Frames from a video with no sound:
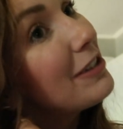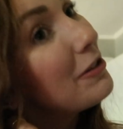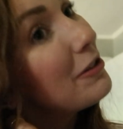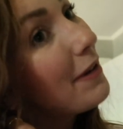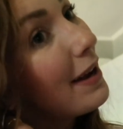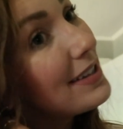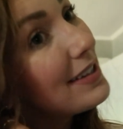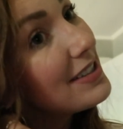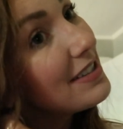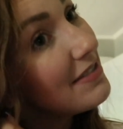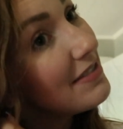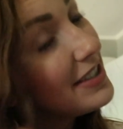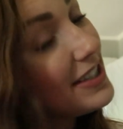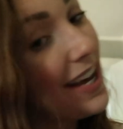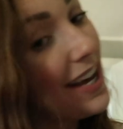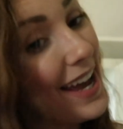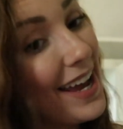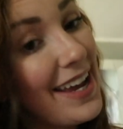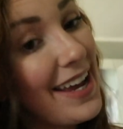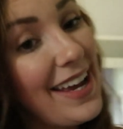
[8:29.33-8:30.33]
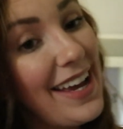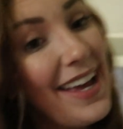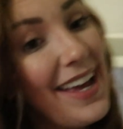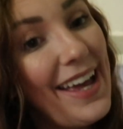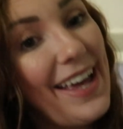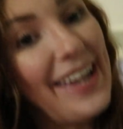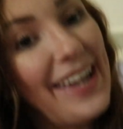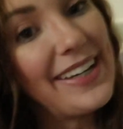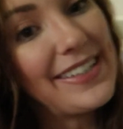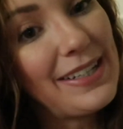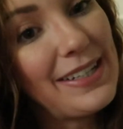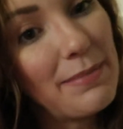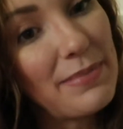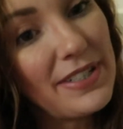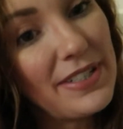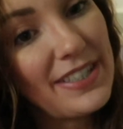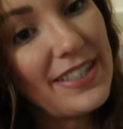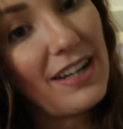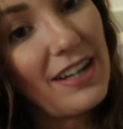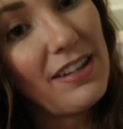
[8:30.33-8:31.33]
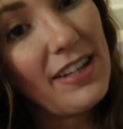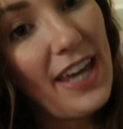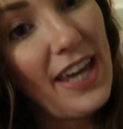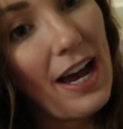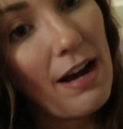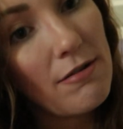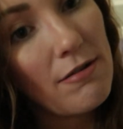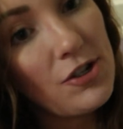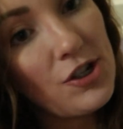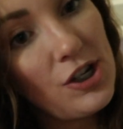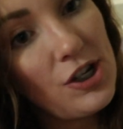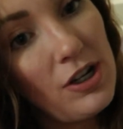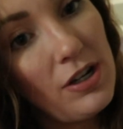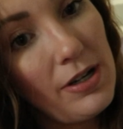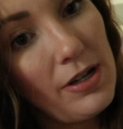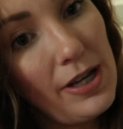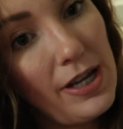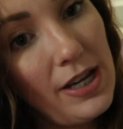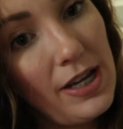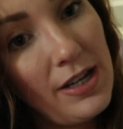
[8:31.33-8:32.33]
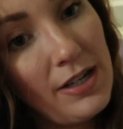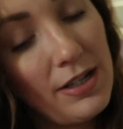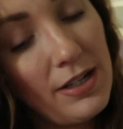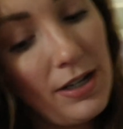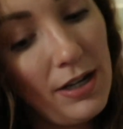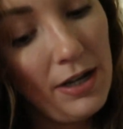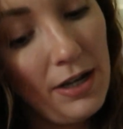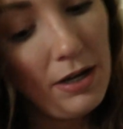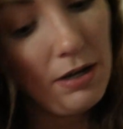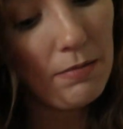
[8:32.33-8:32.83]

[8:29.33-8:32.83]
for the rest of the day except sit on the couch, eat,